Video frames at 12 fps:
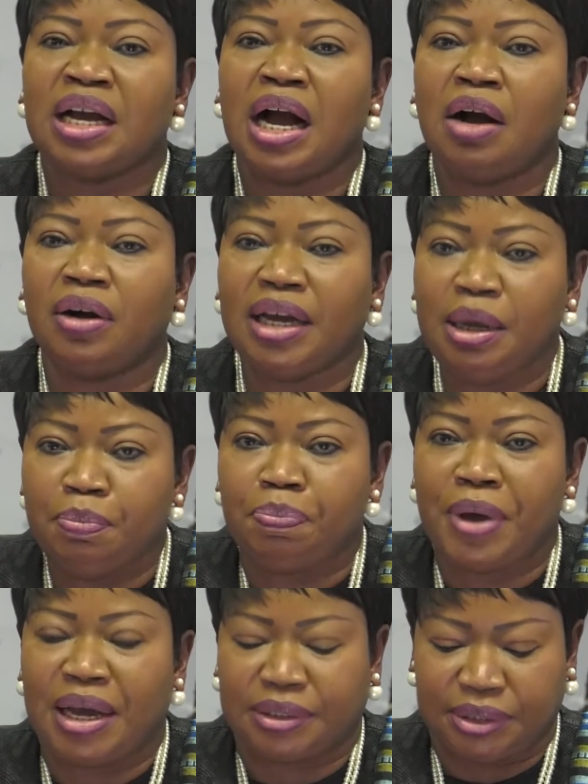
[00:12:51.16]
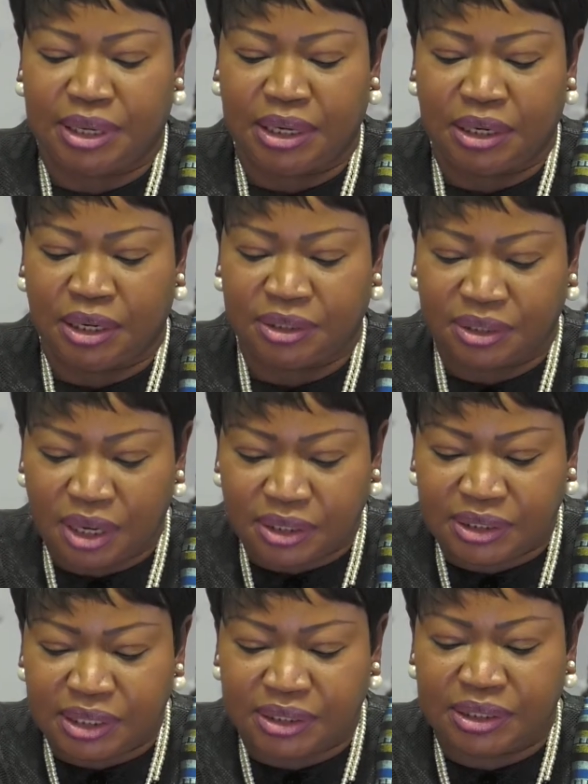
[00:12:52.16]
our impact and our
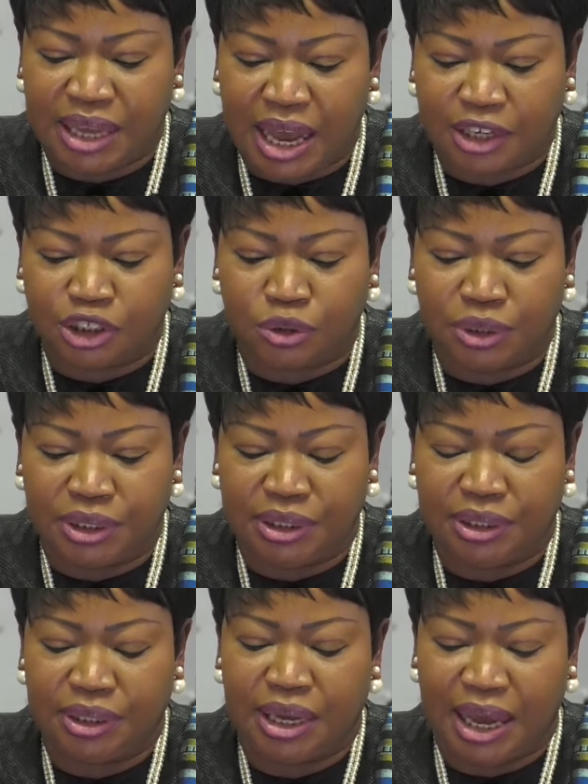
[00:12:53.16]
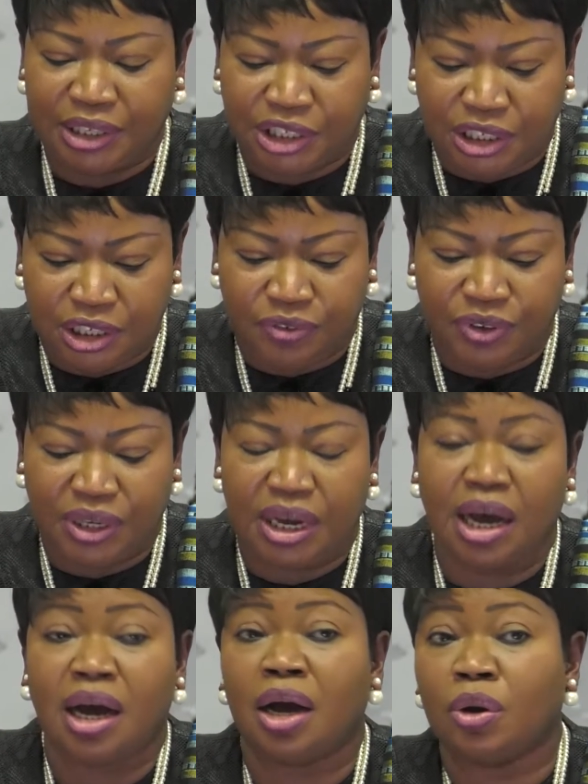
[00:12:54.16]
success is actually achieving
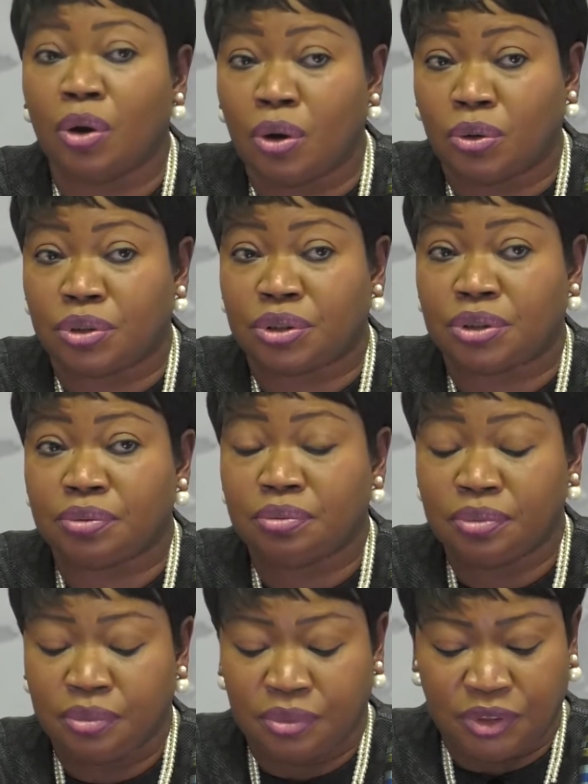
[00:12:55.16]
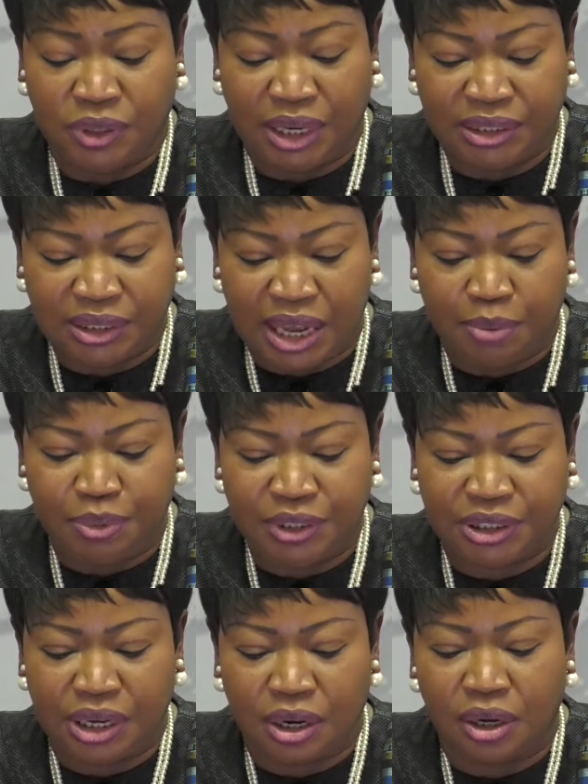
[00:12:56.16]
our goals to
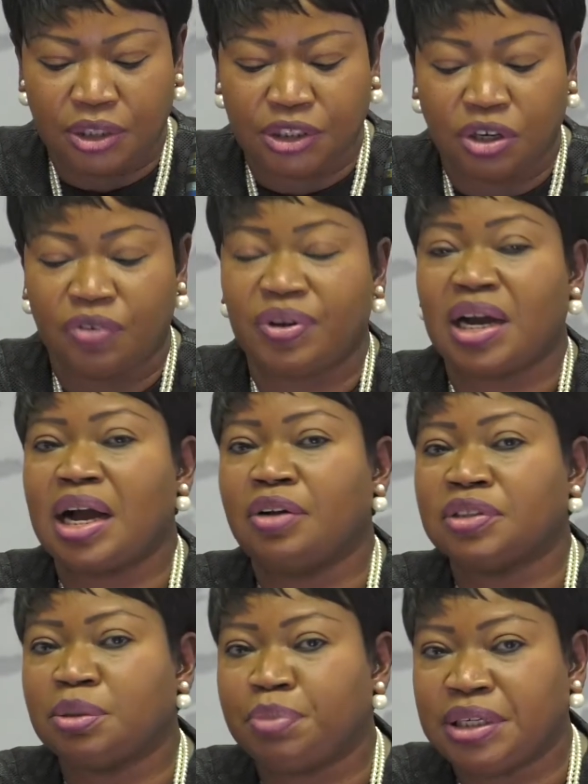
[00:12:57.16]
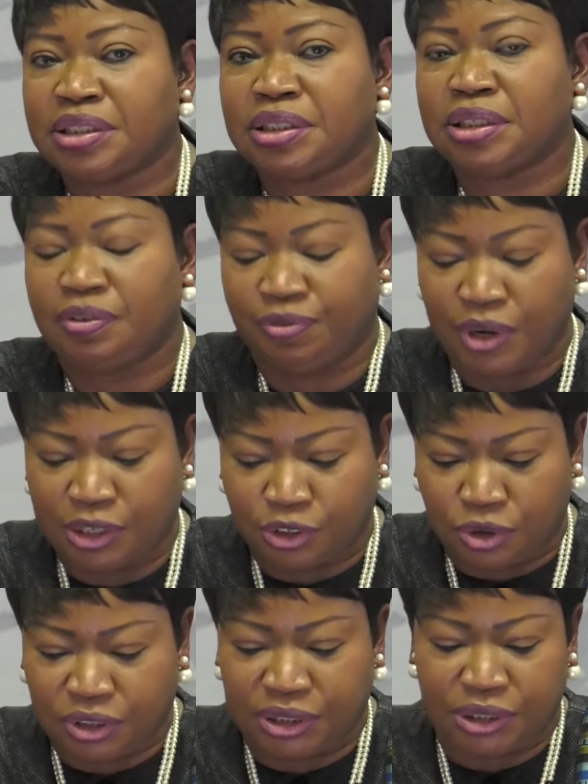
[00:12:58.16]
establish a culture of accountability for
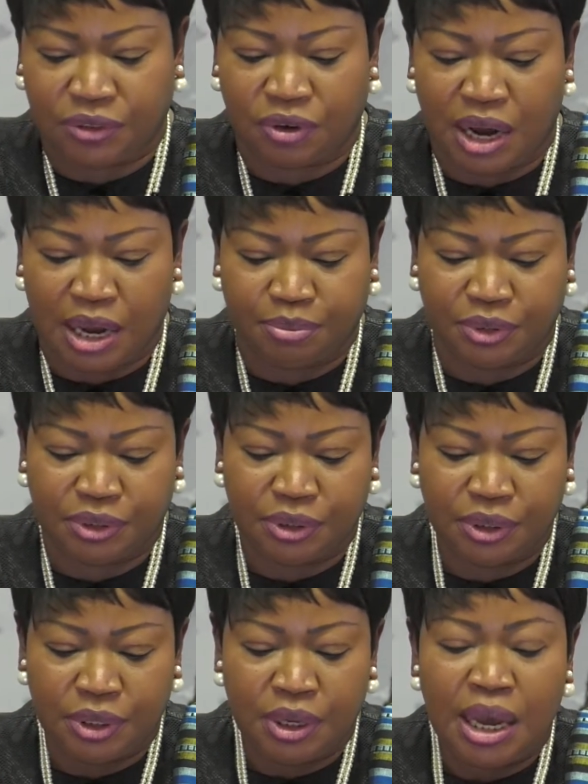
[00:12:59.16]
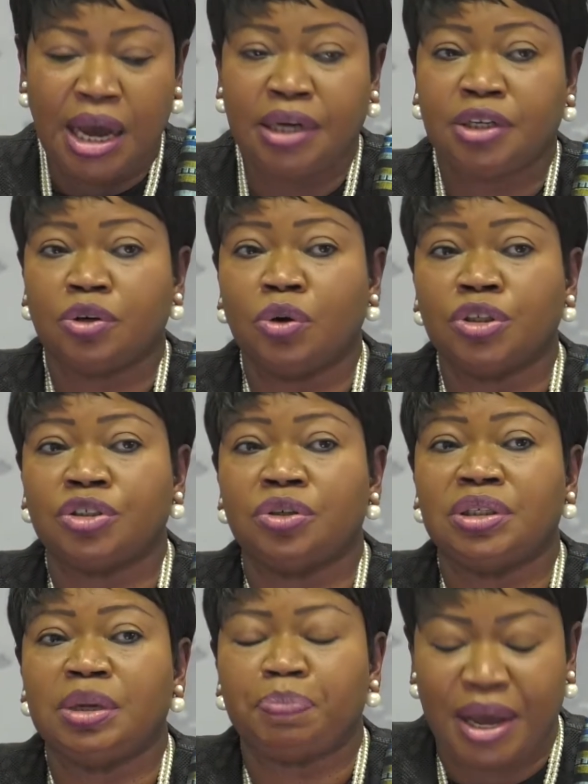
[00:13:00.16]
atrocity crimes, and it
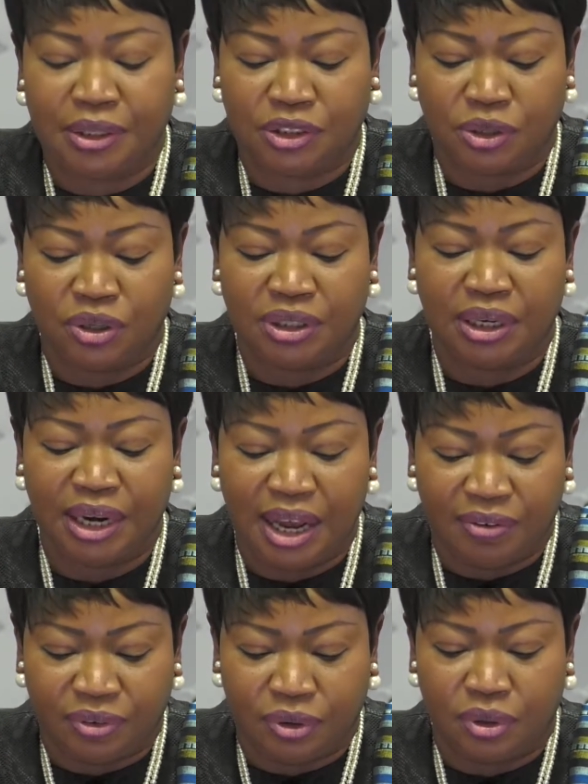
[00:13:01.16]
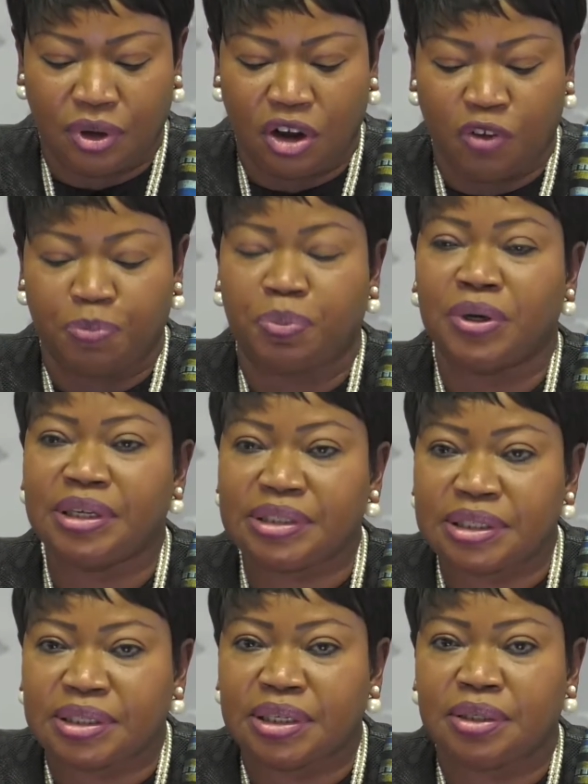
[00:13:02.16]
also depends on the level of
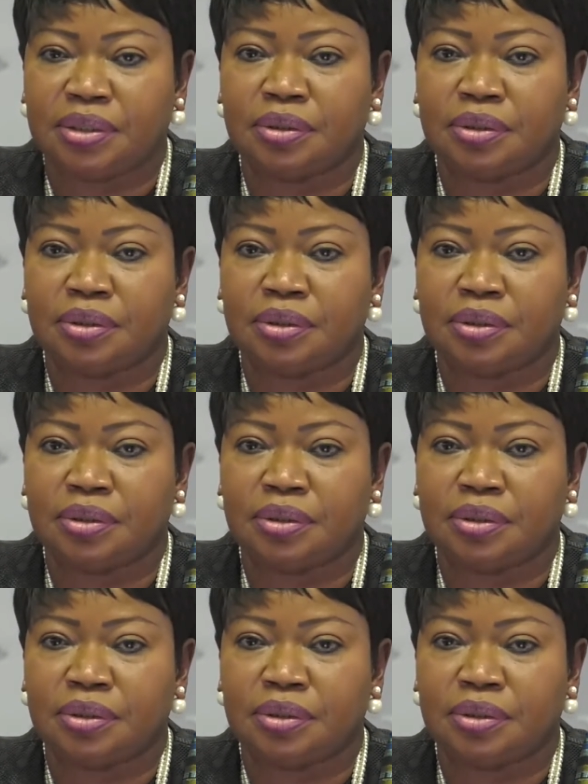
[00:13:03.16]
political,